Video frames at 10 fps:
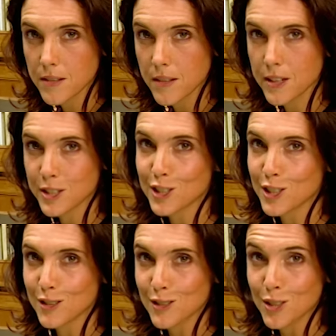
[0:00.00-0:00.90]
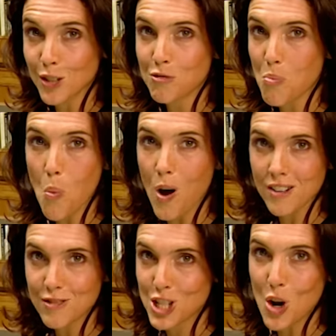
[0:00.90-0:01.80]
The existence of
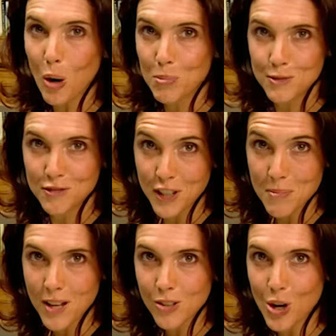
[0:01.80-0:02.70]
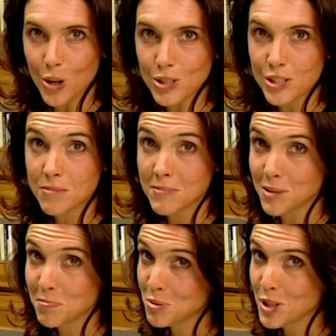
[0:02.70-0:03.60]
one top female god
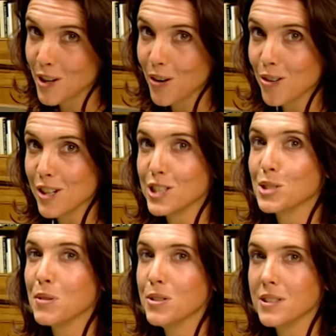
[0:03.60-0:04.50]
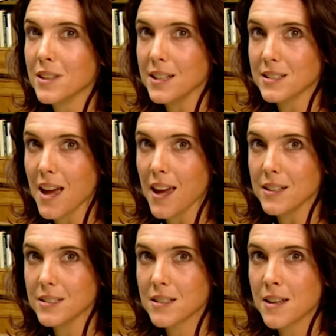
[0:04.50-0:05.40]
is pretty hotly disputed these
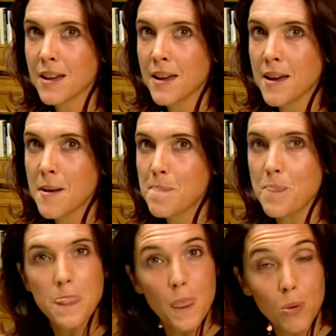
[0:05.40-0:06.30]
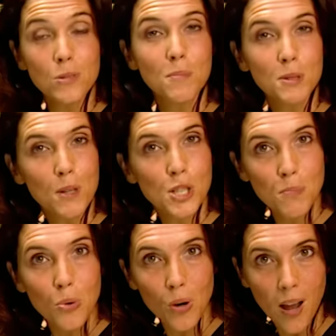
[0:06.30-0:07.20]
days. What seems much
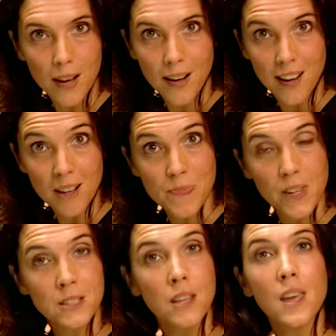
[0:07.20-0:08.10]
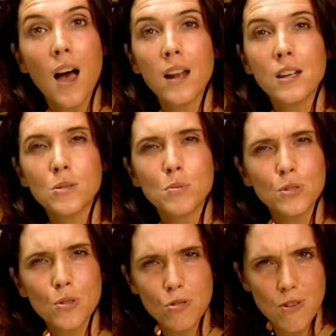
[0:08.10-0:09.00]
more likely is that the island was
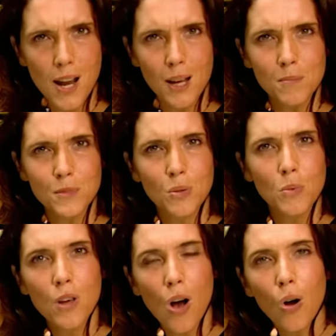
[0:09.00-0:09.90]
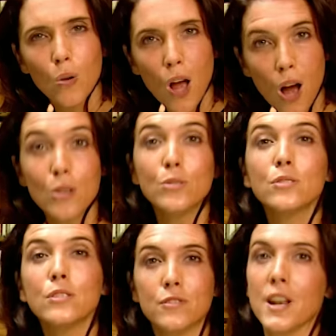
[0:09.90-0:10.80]
crammed with a whole
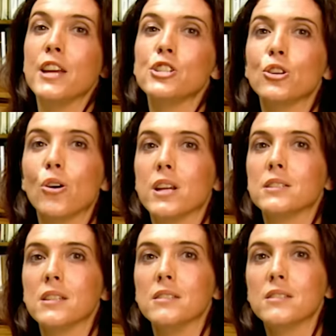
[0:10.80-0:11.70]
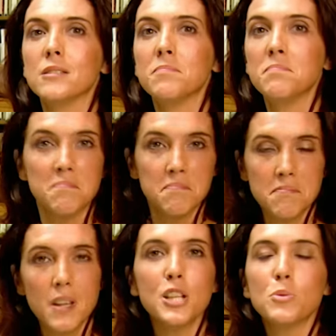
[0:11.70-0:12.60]
host of nature goddesses
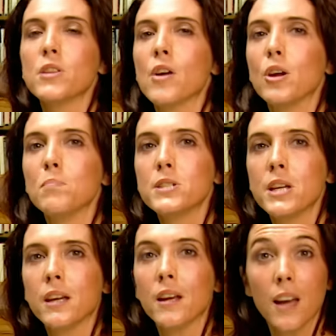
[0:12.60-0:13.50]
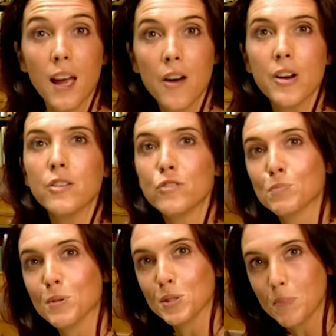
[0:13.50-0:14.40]
each with her own particular area of
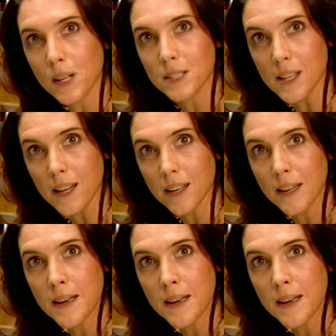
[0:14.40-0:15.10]
responsibility.